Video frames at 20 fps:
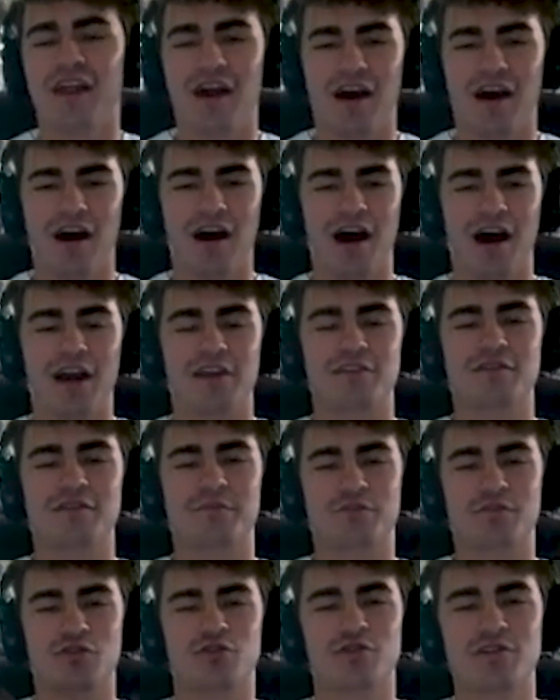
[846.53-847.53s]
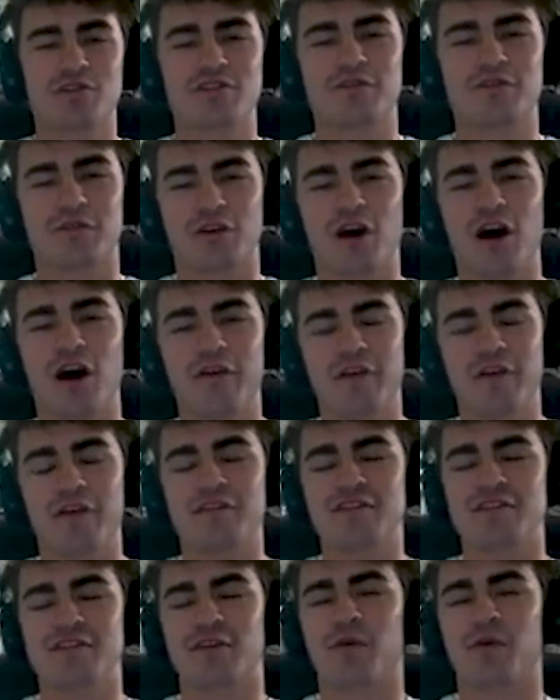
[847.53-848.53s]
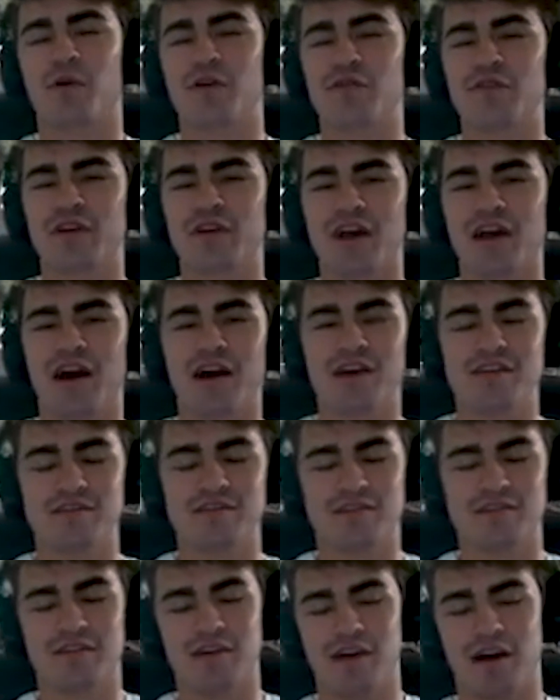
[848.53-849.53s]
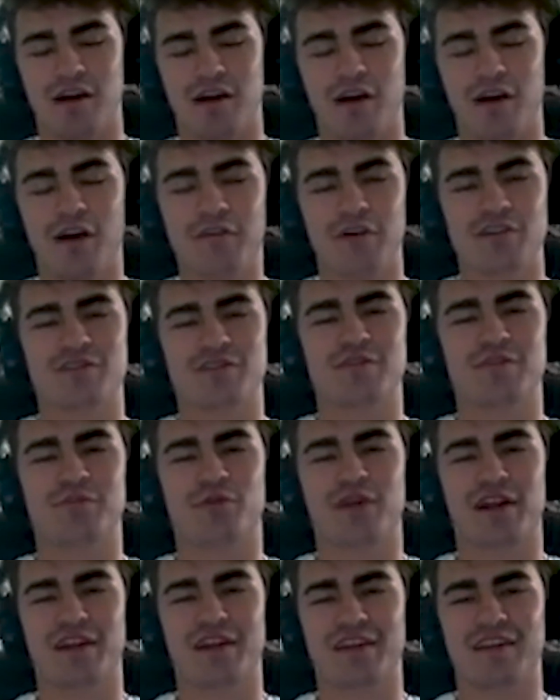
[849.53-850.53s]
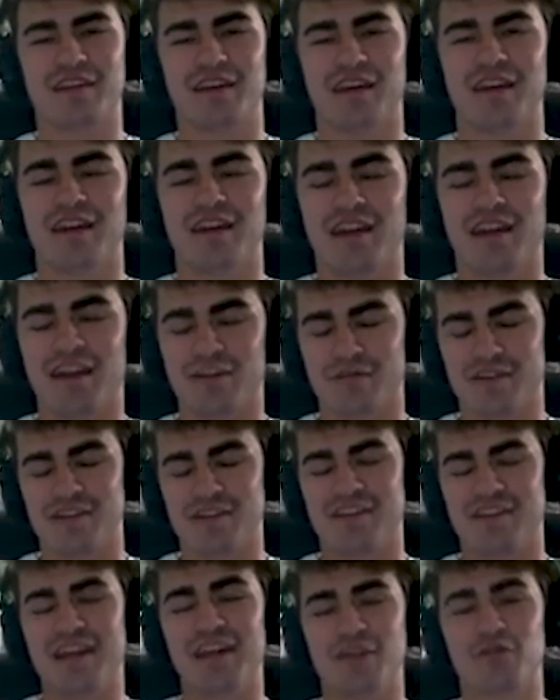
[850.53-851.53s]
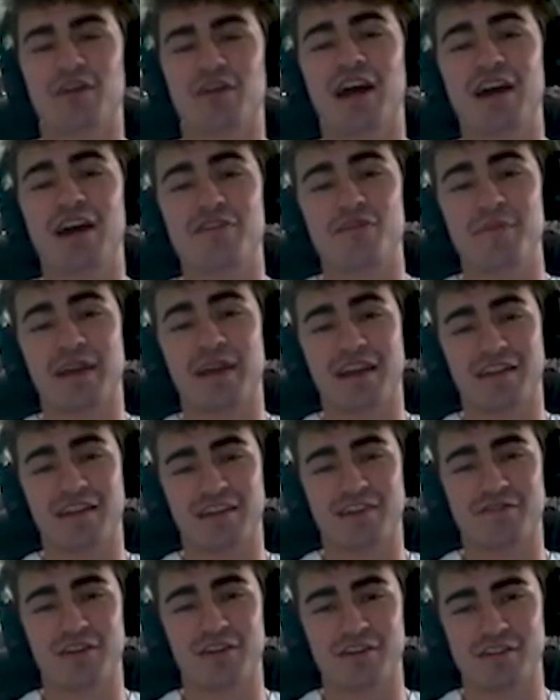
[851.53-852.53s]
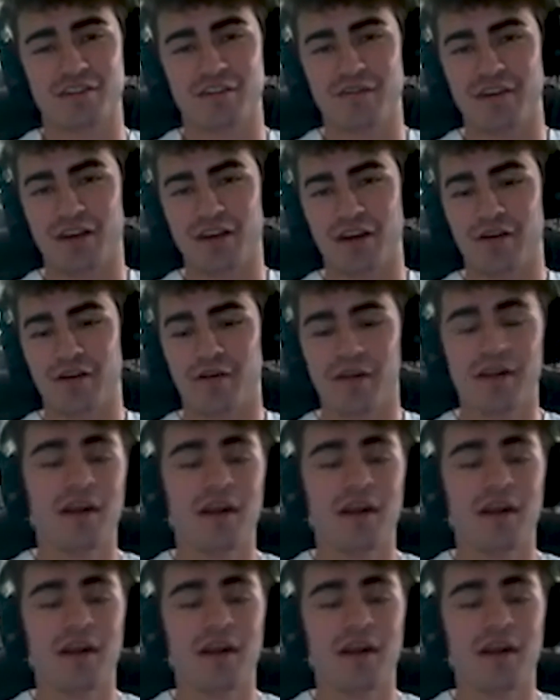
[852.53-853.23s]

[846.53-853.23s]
I truly love every single one of you guys. I love all the support I can get, and I just want to thank you guys for making it this far into the video.